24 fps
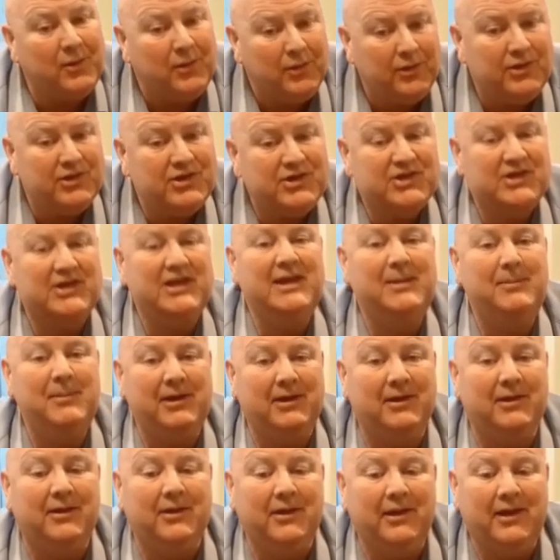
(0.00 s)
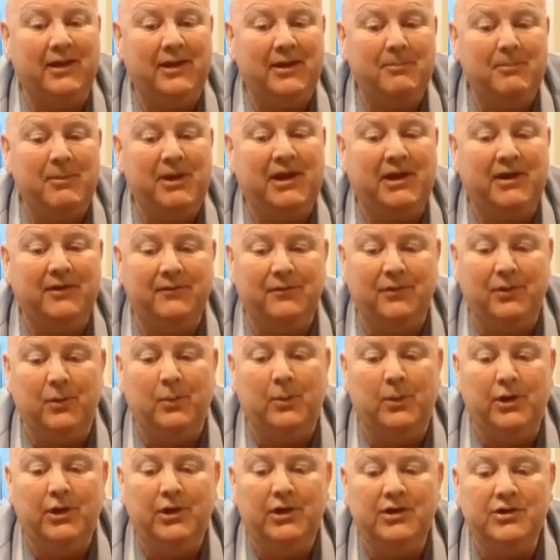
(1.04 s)
other seemingly meaningful
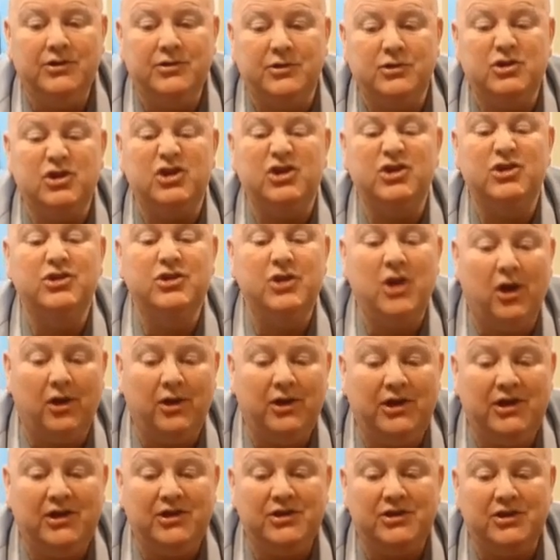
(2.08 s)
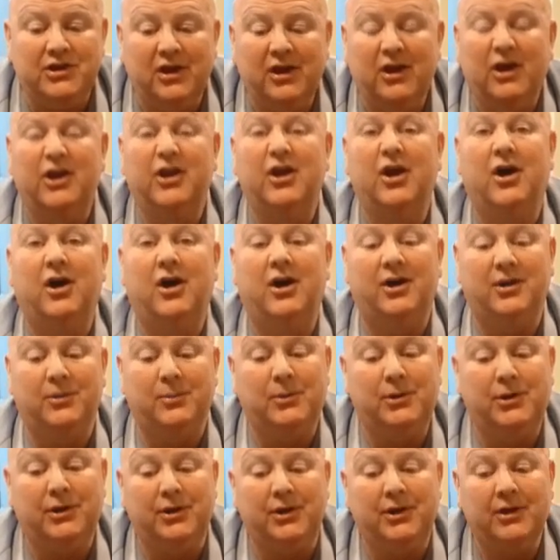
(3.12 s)
words such as knowledge and hard
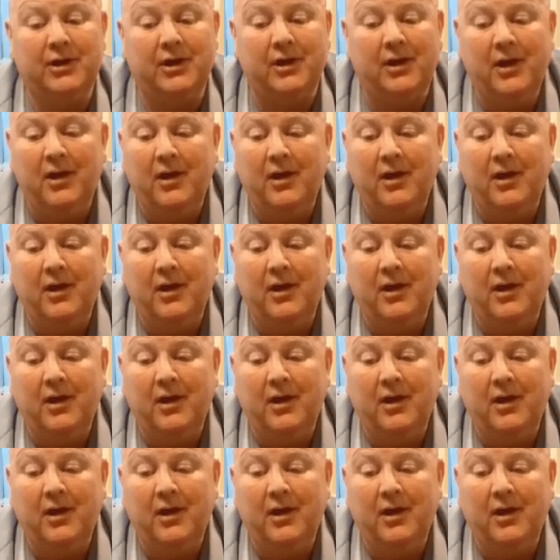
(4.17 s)
work